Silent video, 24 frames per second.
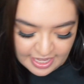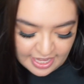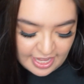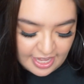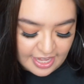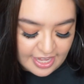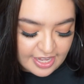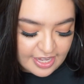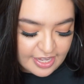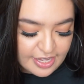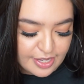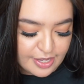
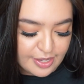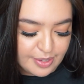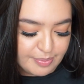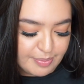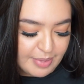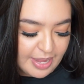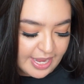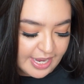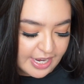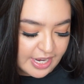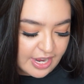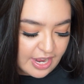Um,
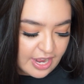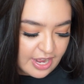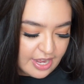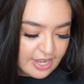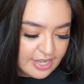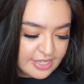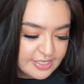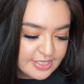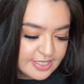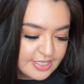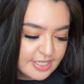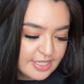I
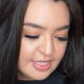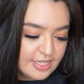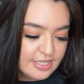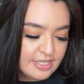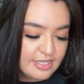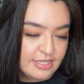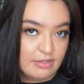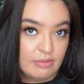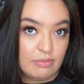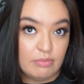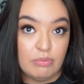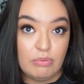got,
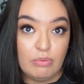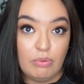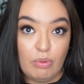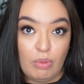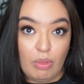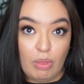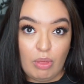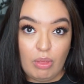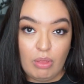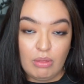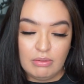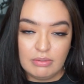ooh,